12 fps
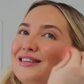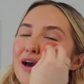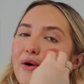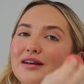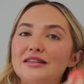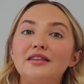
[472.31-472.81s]

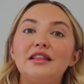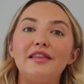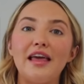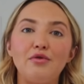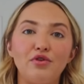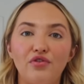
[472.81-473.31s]
going to like the
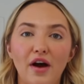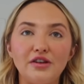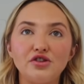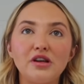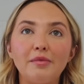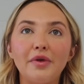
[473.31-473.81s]
lake with friends
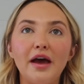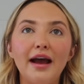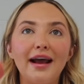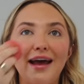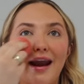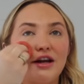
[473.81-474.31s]
or something
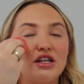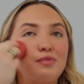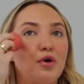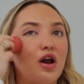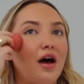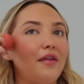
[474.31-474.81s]
and I just
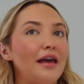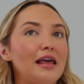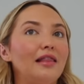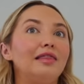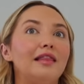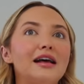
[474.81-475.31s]
put on like
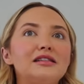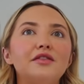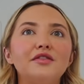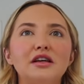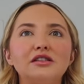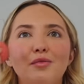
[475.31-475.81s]
less than
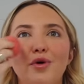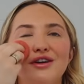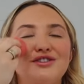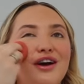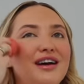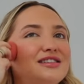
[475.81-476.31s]
the tinted
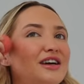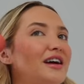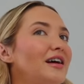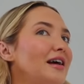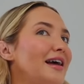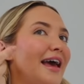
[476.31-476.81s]

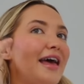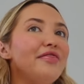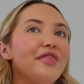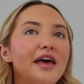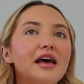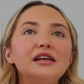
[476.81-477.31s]
moisturizer
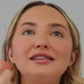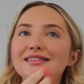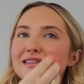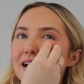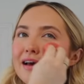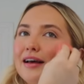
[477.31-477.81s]
and
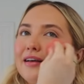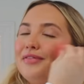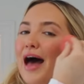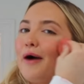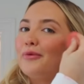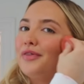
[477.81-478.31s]
this,
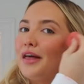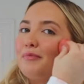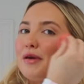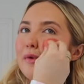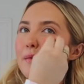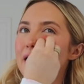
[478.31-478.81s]
that would like
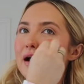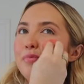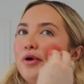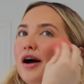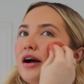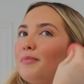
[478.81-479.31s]
be my makeup
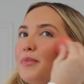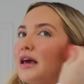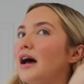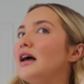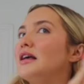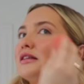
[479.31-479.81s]
look
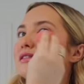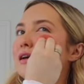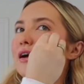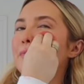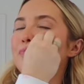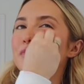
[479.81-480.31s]
because
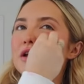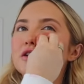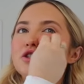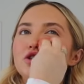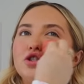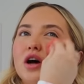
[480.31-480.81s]

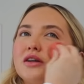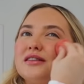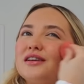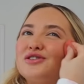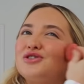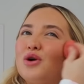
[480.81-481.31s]
it's just
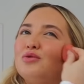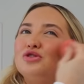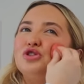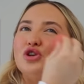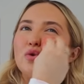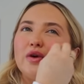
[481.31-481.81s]
like so
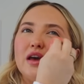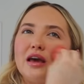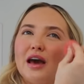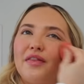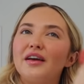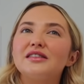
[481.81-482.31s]

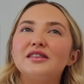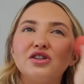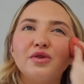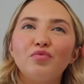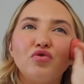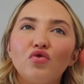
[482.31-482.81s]
dewy and like such
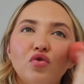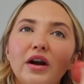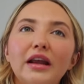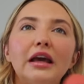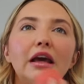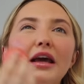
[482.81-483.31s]
a
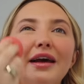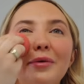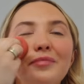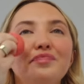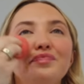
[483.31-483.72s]
pretty